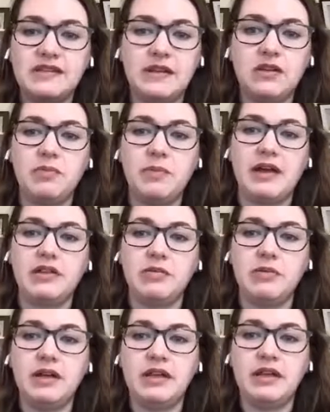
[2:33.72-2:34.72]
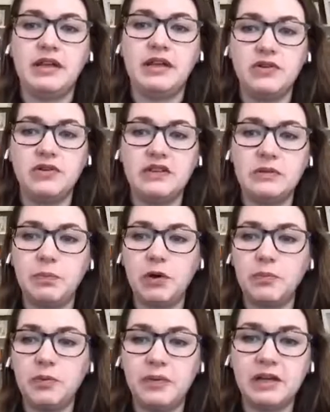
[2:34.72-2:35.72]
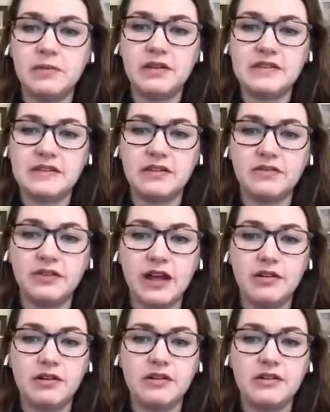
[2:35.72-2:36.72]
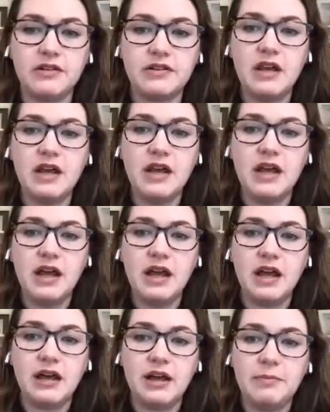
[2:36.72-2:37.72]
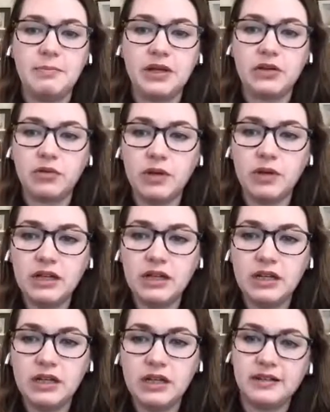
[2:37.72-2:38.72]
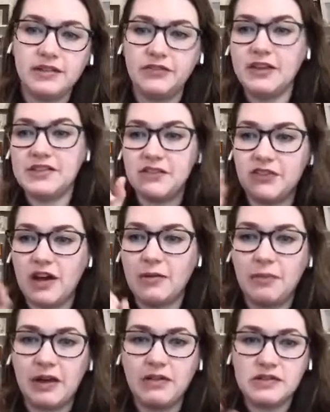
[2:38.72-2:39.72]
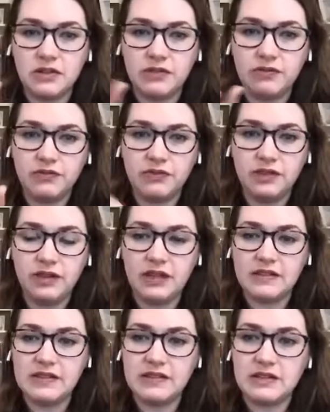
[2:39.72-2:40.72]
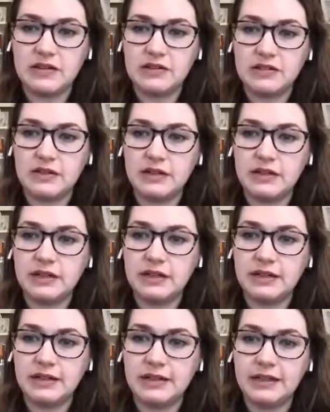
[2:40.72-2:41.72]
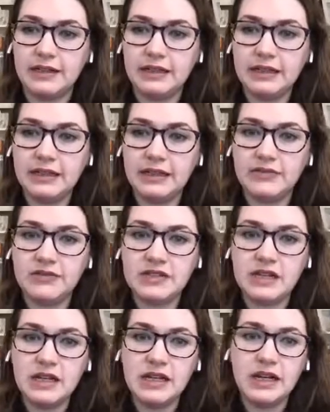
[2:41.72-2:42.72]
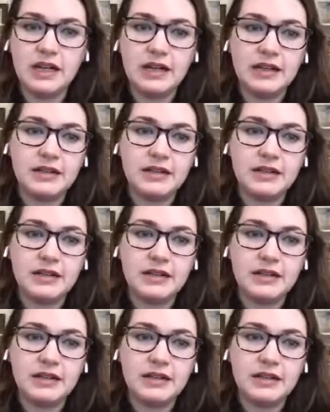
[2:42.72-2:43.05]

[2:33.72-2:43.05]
a toy single pathway that produces purple pigments in the flowers, but green defensive compounds, sort of as these stars are in the leaves,